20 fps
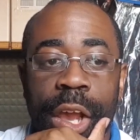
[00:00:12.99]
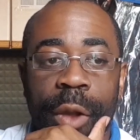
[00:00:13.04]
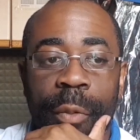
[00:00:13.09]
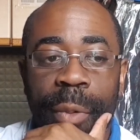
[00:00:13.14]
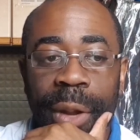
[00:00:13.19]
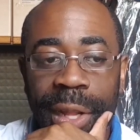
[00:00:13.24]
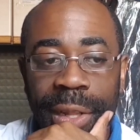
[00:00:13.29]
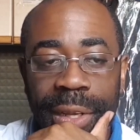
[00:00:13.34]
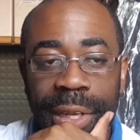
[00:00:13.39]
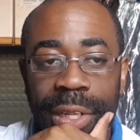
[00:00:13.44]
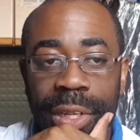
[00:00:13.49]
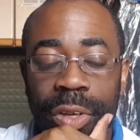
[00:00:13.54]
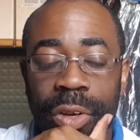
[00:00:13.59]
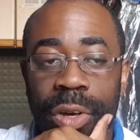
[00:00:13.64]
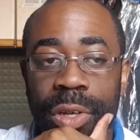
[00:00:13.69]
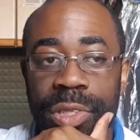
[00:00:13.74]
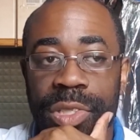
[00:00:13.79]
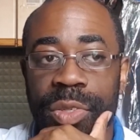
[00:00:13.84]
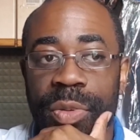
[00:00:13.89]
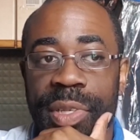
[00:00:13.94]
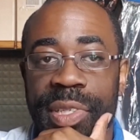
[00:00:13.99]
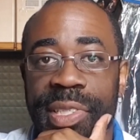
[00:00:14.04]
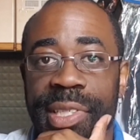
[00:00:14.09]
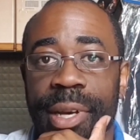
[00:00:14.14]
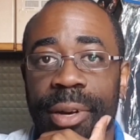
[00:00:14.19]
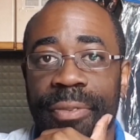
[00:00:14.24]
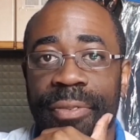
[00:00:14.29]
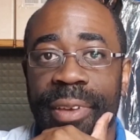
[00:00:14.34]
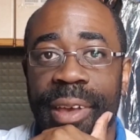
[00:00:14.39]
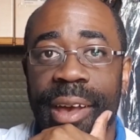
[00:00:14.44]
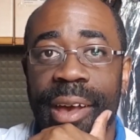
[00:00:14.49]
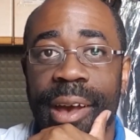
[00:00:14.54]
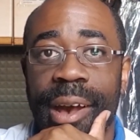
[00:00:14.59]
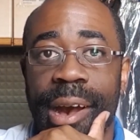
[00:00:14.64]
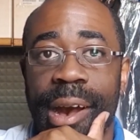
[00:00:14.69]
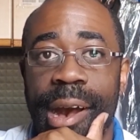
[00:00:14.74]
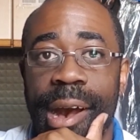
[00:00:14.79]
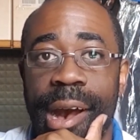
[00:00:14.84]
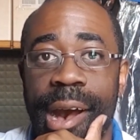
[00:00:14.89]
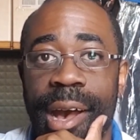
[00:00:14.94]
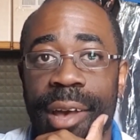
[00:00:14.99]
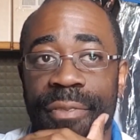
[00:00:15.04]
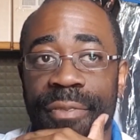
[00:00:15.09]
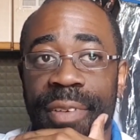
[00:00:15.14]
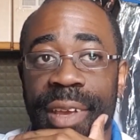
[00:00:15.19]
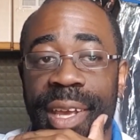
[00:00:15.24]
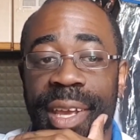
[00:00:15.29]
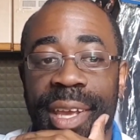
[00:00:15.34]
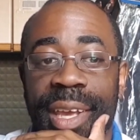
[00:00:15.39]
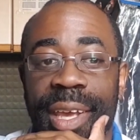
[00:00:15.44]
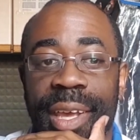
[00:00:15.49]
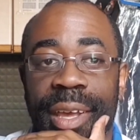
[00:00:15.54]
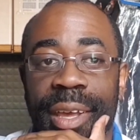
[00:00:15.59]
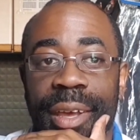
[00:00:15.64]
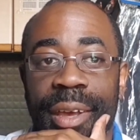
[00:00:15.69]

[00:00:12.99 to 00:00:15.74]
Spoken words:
When I look at the console itself, I think